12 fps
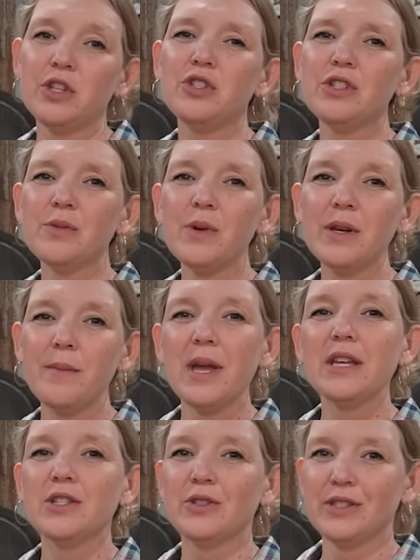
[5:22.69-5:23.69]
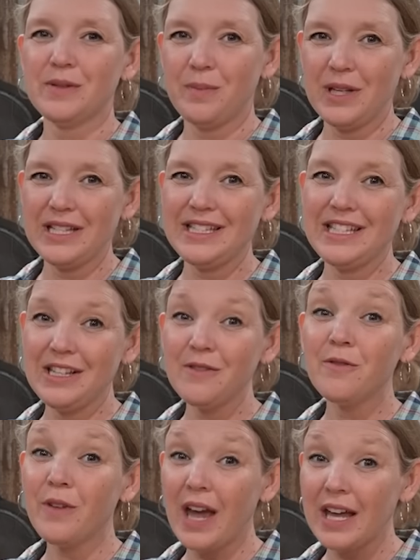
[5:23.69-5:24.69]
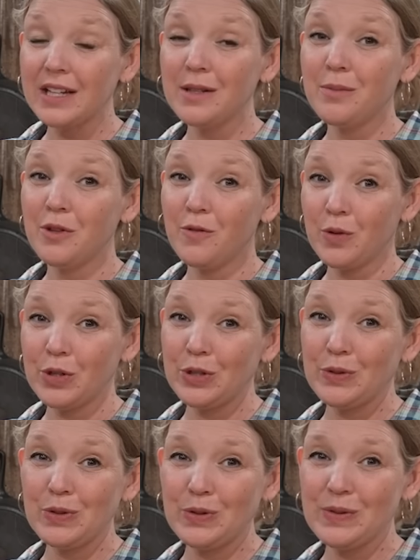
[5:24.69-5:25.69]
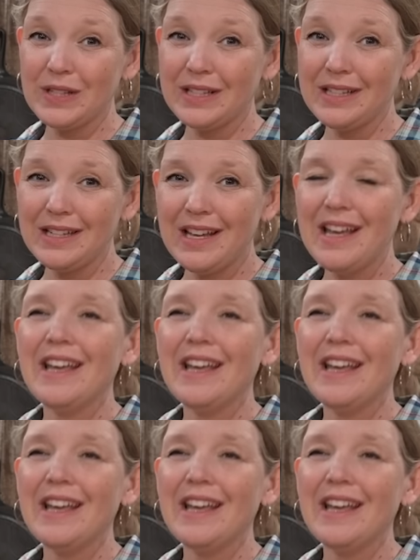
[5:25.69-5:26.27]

You just want to make sure it's been defatted before you use it.